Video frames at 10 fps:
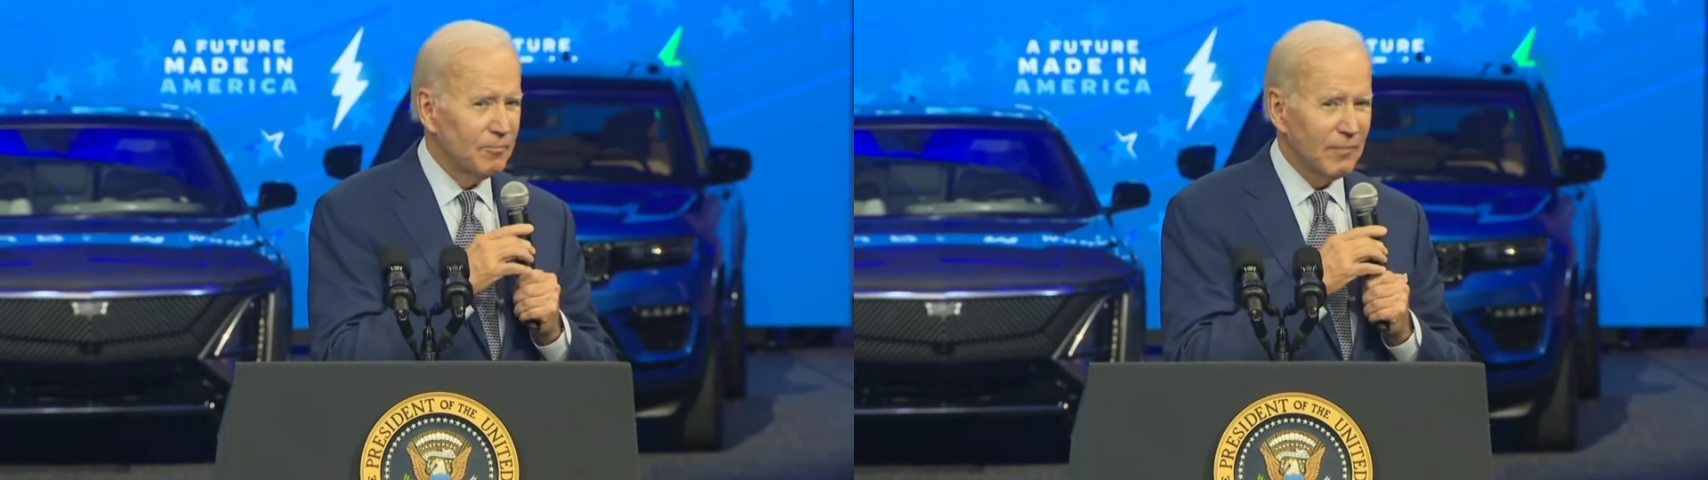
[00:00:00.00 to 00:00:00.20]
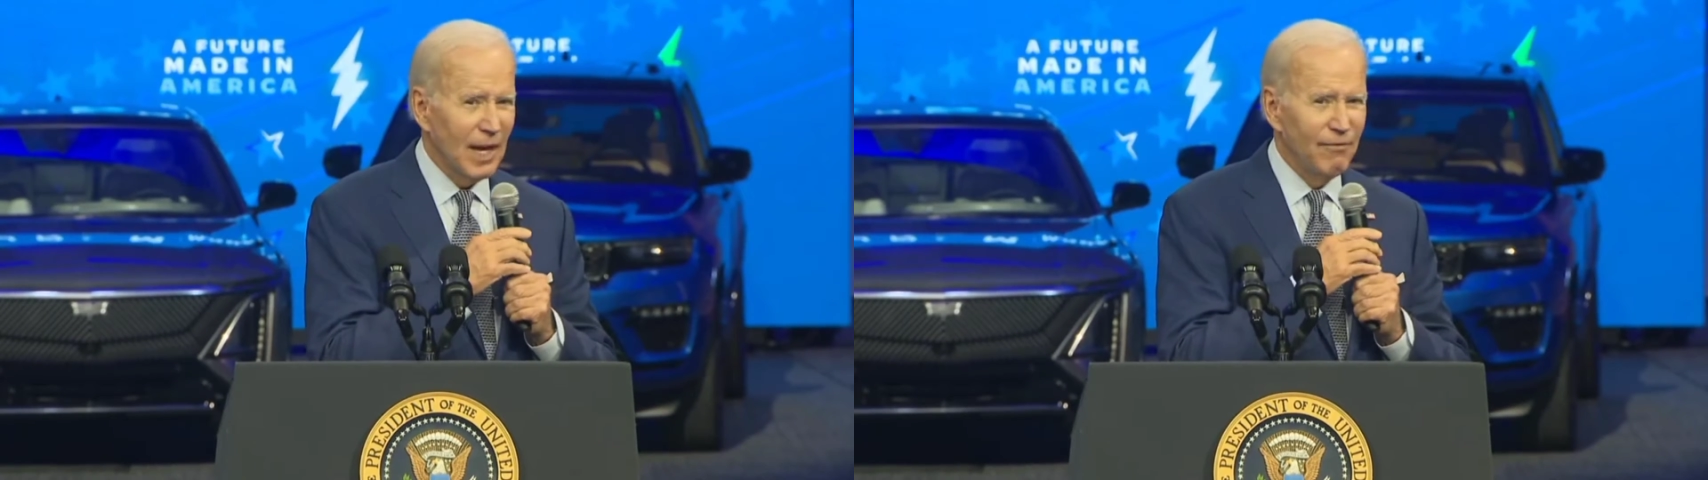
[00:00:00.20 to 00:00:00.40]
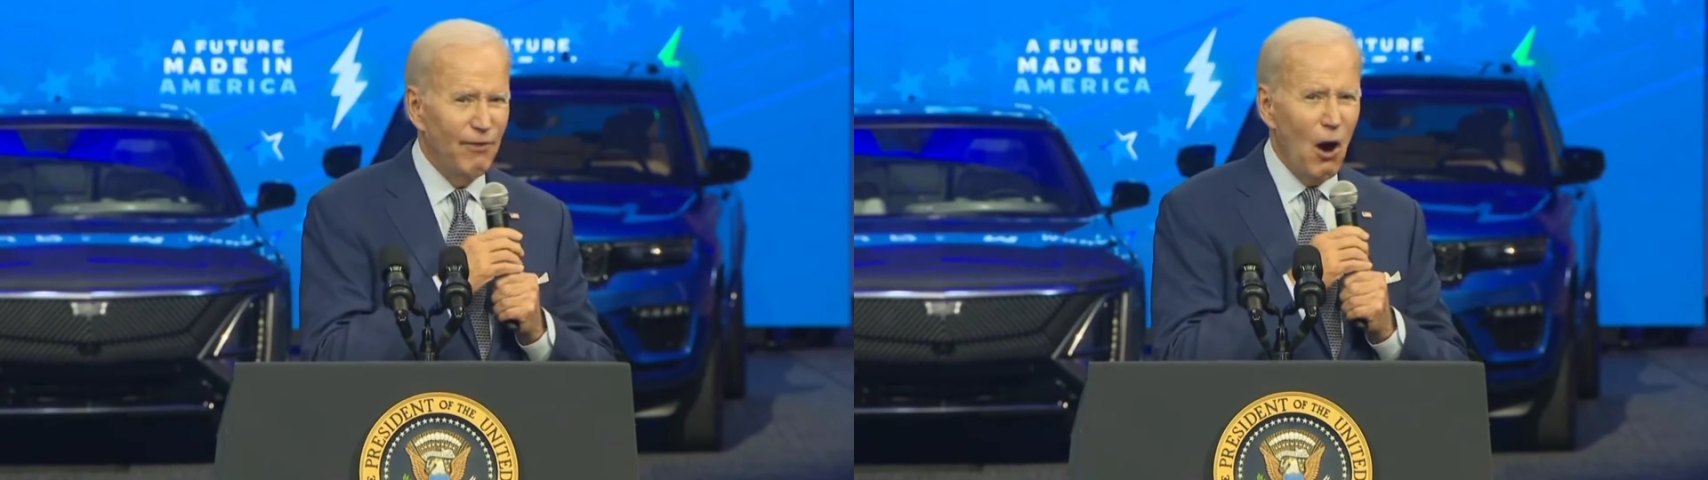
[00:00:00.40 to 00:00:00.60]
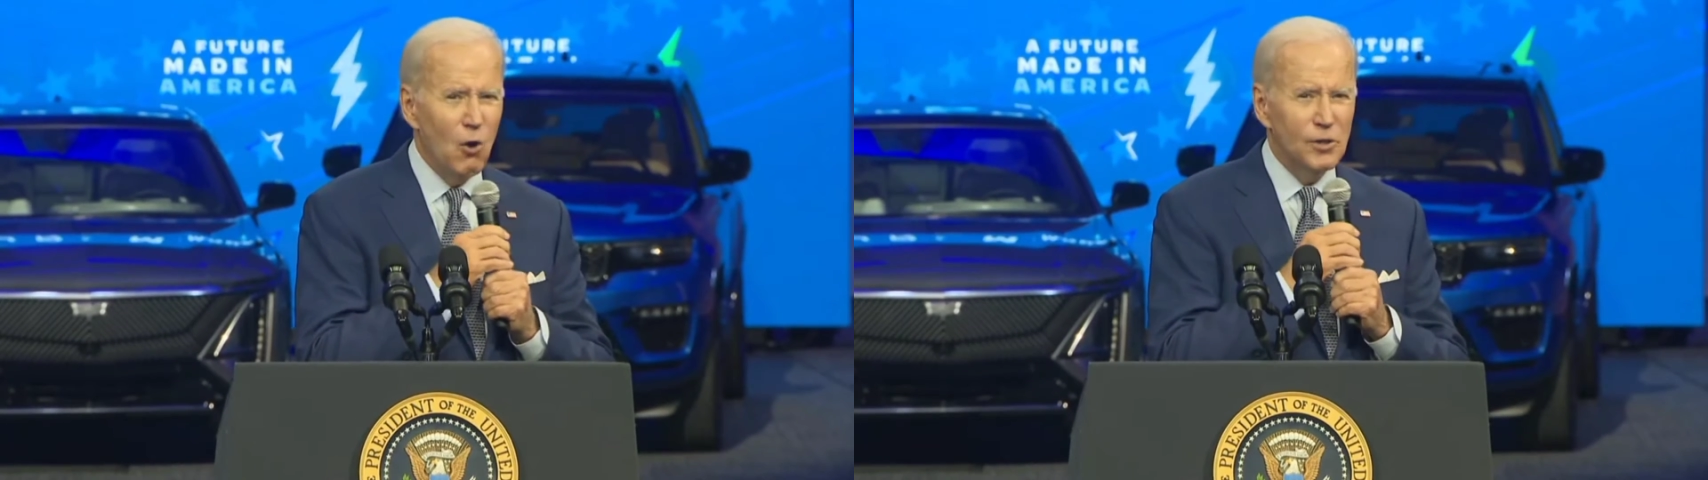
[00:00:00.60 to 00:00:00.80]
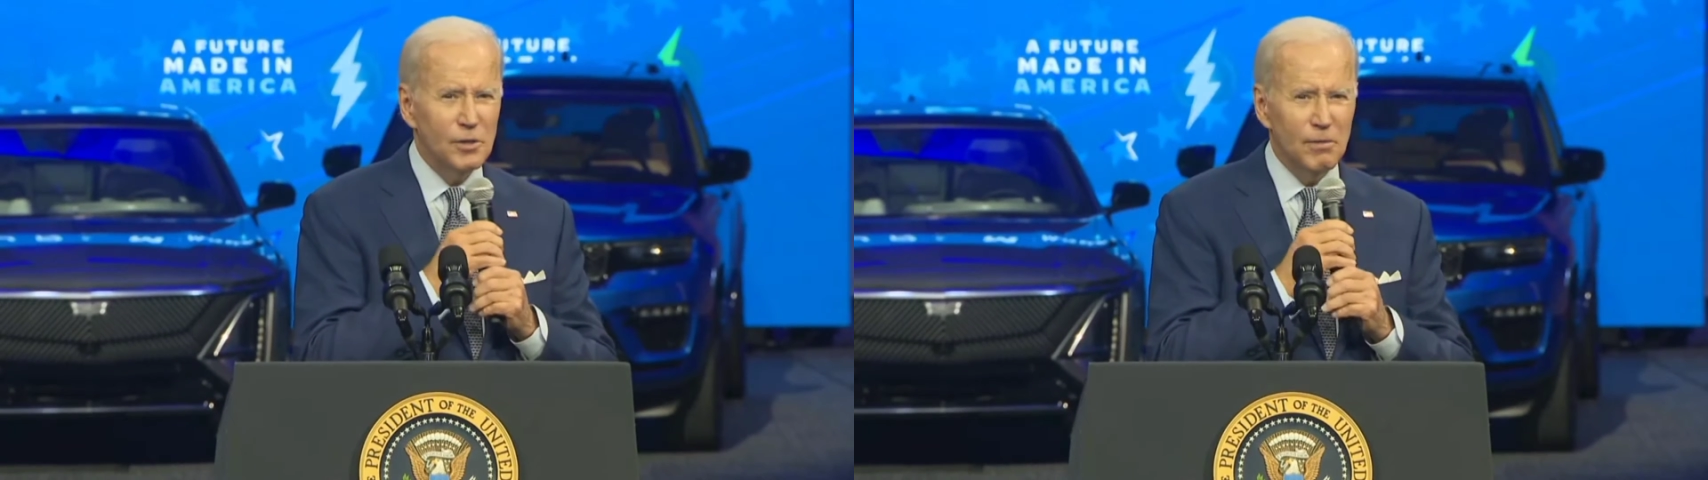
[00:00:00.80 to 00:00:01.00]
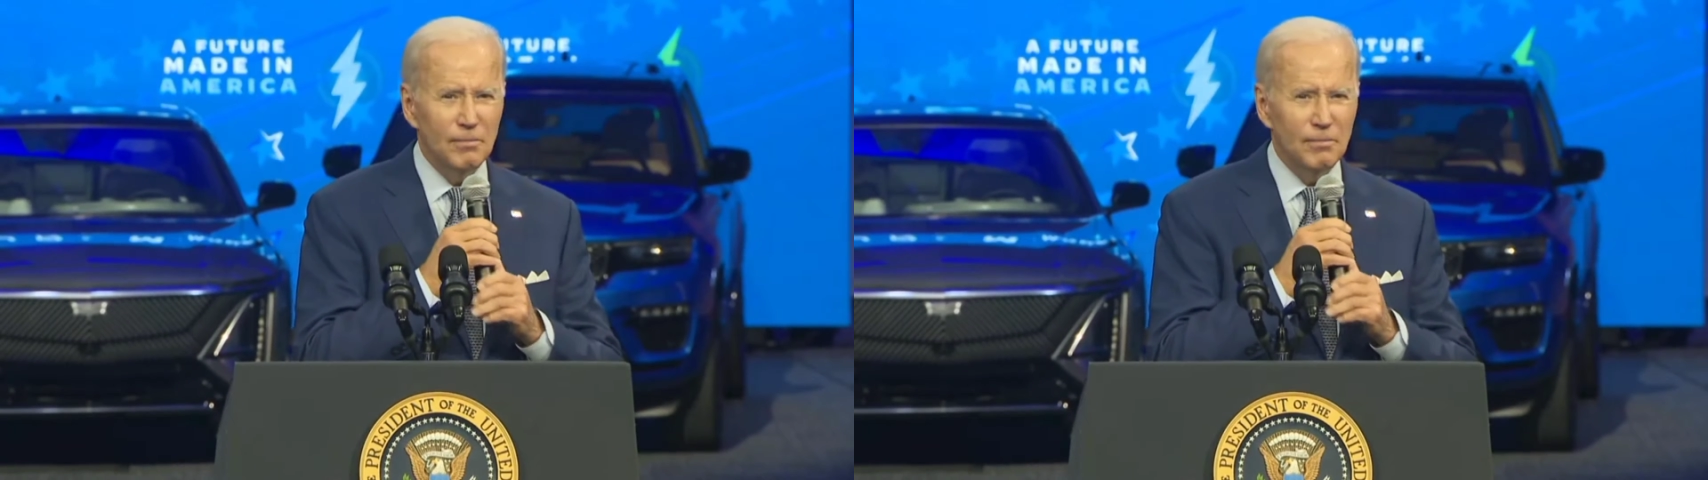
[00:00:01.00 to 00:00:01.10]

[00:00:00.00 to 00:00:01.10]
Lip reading: And folks,